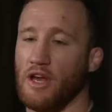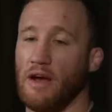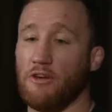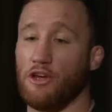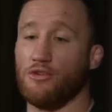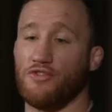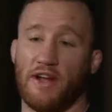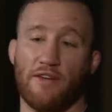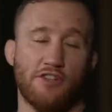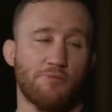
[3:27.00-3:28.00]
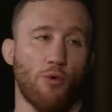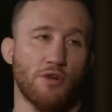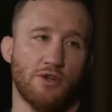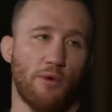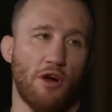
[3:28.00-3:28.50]
I'm a huge fan of the
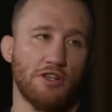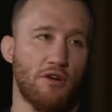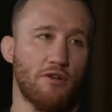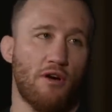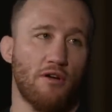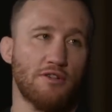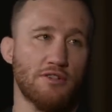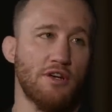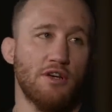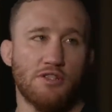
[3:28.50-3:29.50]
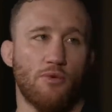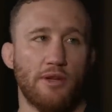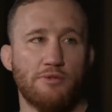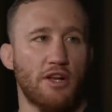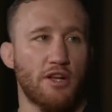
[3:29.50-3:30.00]
sport, so I watch all cards. Mm. So
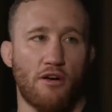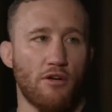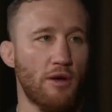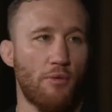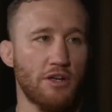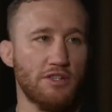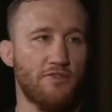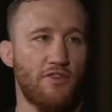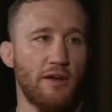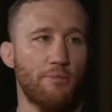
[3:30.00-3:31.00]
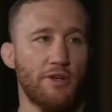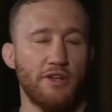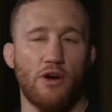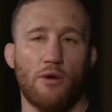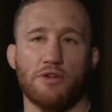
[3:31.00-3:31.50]
when he was on a card, I watched the fight. But
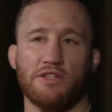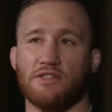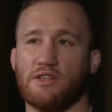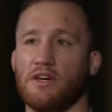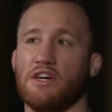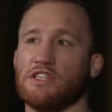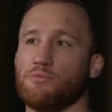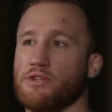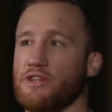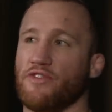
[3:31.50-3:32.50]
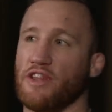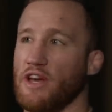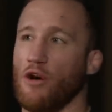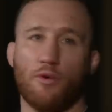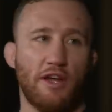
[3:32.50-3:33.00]
no, I wasn't
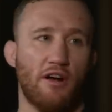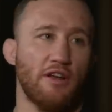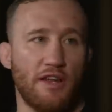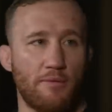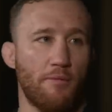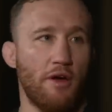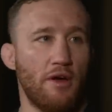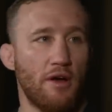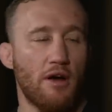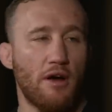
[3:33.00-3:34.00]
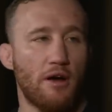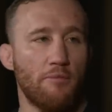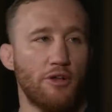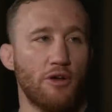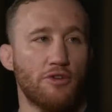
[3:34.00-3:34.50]
specifically honing on him.
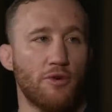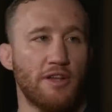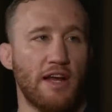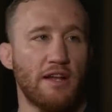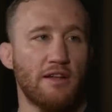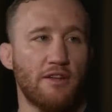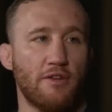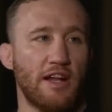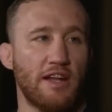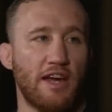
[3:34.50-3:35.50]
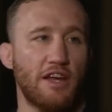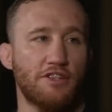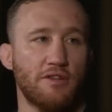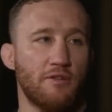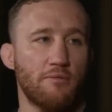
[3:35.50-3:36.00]
Um, you know, during that during that
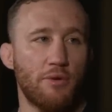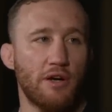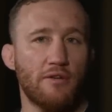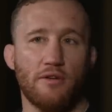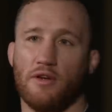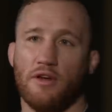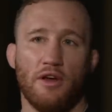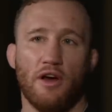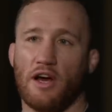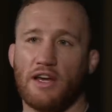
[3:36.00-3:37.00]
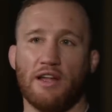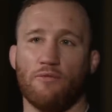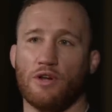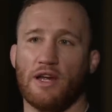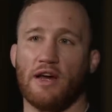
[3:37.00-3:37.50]
occasion. But
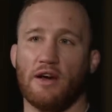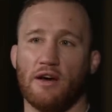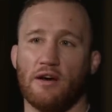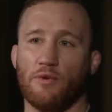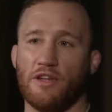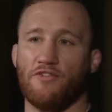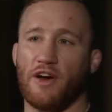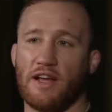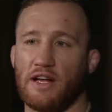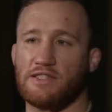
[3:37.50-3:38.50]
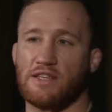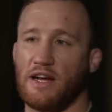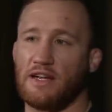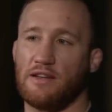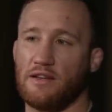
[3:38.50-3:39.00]
again, when I uh, when the fight got
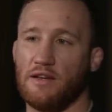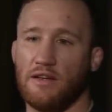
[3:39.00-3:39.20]
signed,